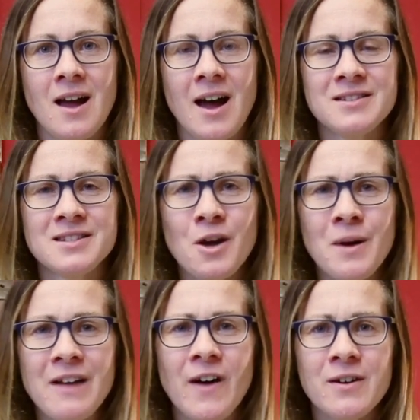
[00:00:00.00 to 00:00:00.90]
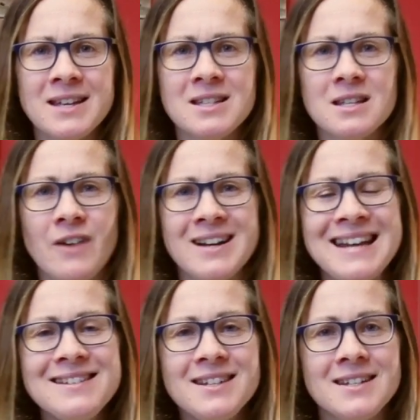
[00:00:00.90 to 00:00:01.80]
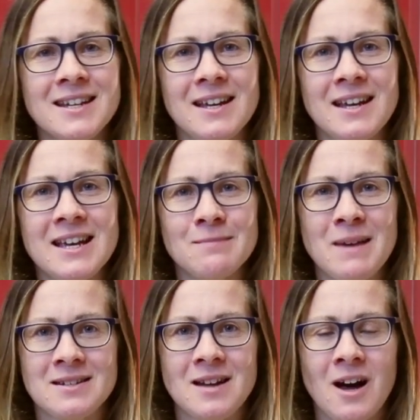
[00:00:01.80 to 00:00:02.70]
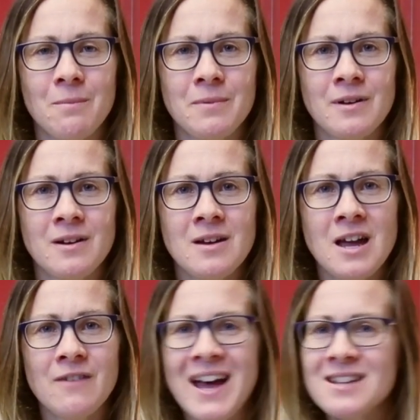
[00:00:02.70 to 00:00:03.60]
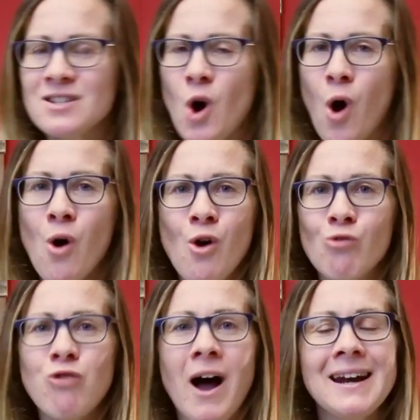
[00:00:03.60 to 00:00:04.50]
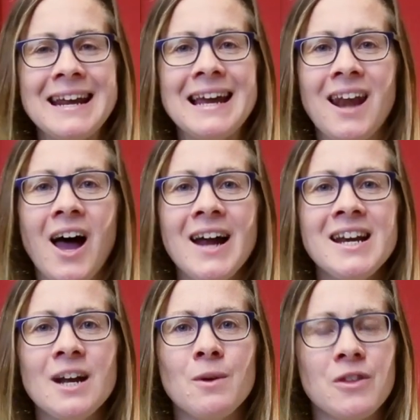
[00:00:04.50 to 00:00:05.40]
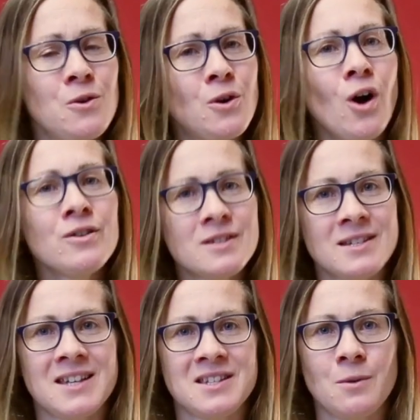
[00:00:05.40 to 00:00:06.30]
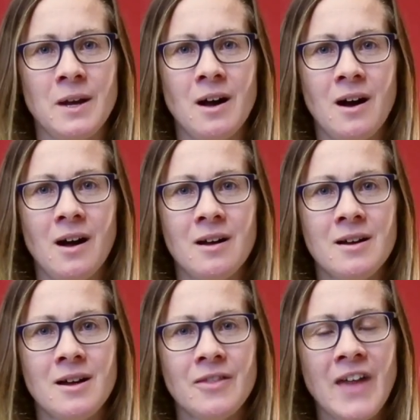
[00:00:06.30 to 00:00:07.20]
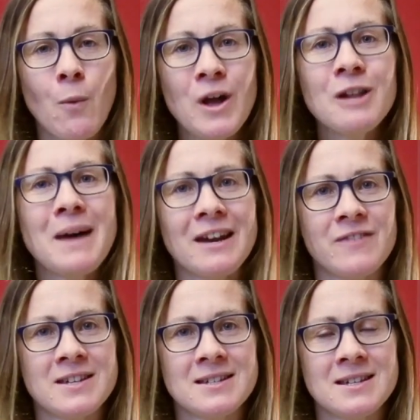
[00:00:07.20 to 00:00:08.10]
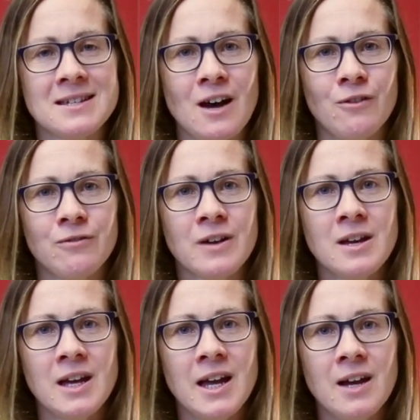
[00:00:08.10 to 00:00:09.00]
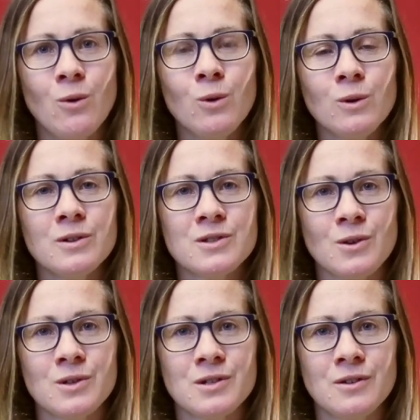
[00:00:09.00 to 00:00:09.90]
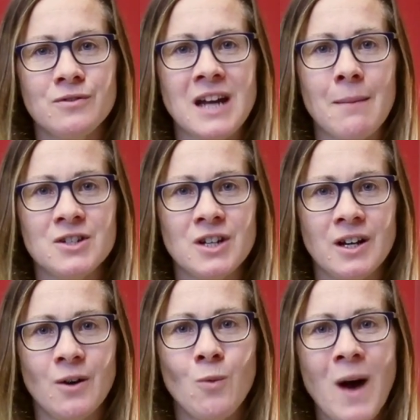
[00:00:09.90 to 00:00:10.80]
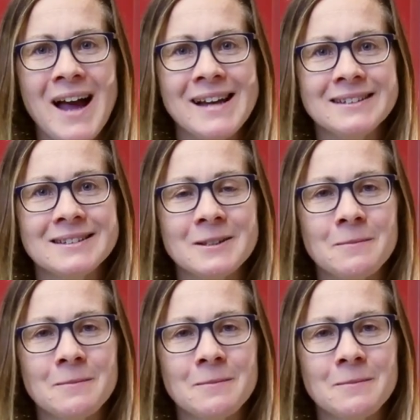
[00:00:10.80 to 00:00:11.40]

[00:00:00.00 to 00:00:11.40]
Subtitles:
And so if our sense of identity is messed up, if that's not rightly aligning with who God says that we are, that will manifest itself in all sorts of damaging ways.